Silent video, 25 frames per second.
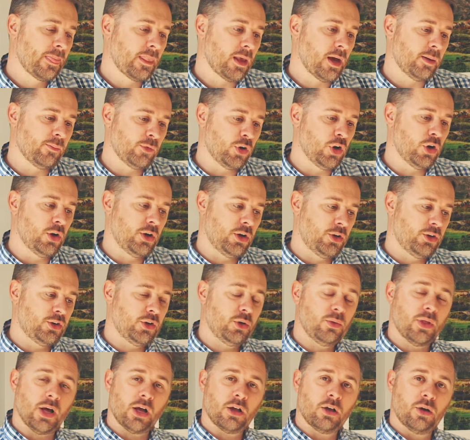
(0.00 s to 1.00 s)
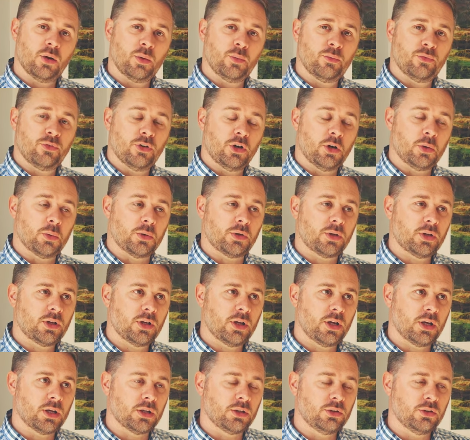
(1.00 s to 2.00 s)
do that going forward.
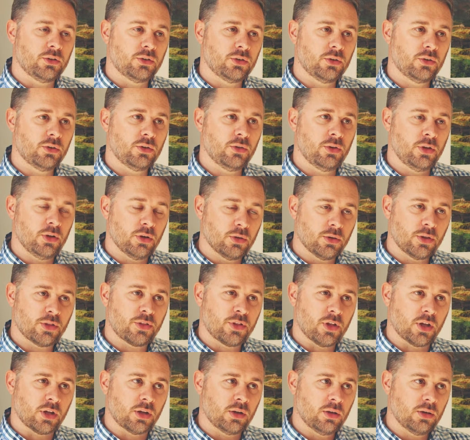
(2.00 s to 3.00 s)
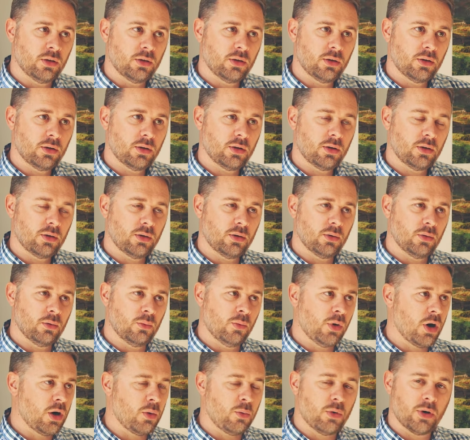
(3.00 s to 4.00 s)
And the other thing,
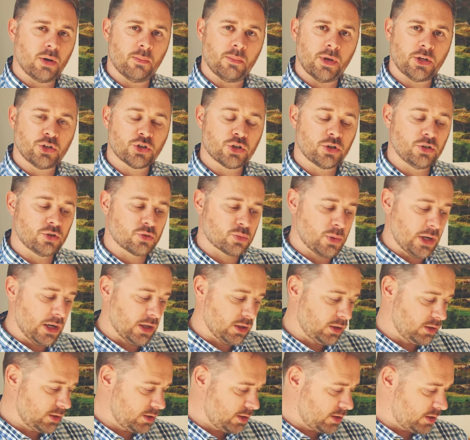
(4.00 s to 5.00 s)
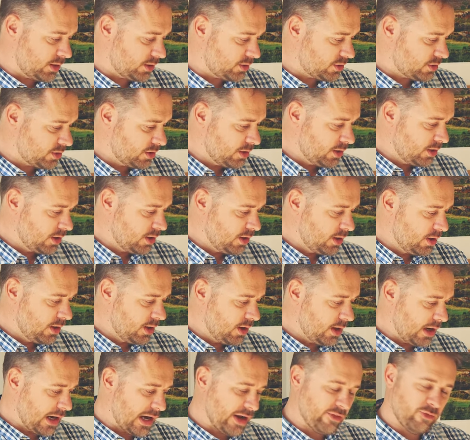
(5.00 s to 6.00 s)
what I want to mention as well, is
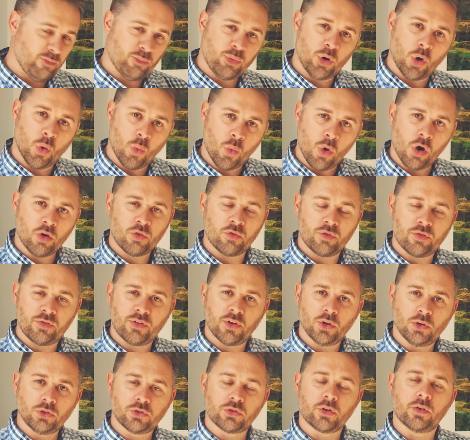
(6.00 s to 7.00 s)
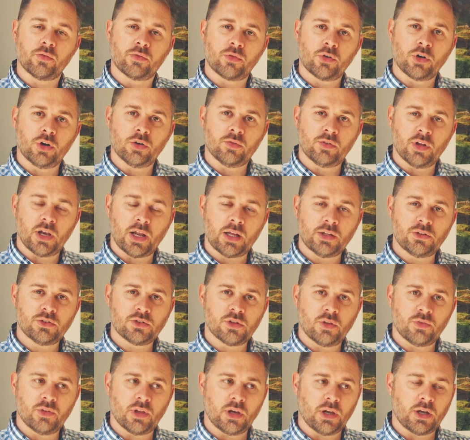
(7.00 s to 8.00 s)
I haven't put one filter in front of a
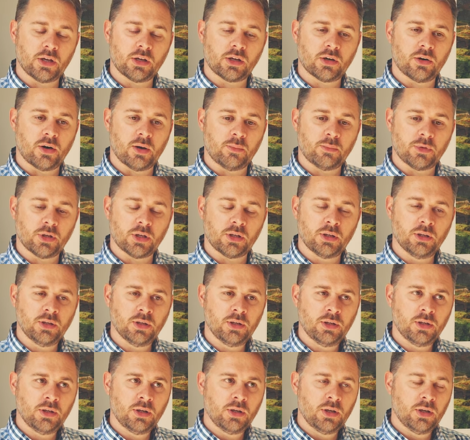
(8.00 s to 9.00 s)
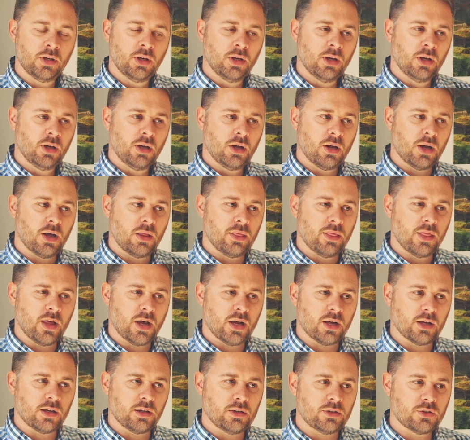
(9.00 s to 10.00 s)
lens on the Leica M-D, and
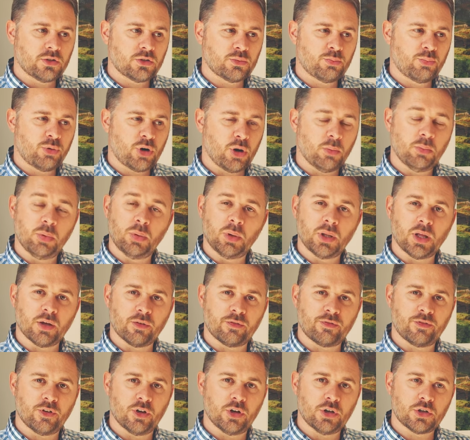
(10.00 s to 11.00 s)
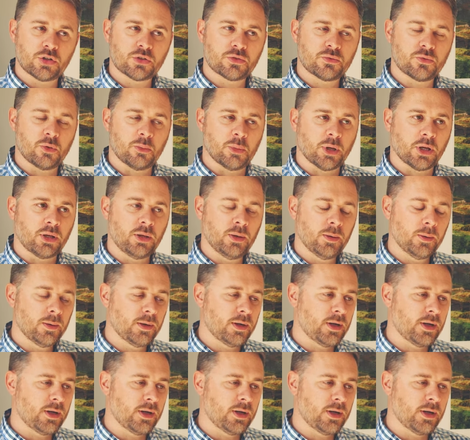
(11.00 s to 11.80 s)
that is probably a first for me.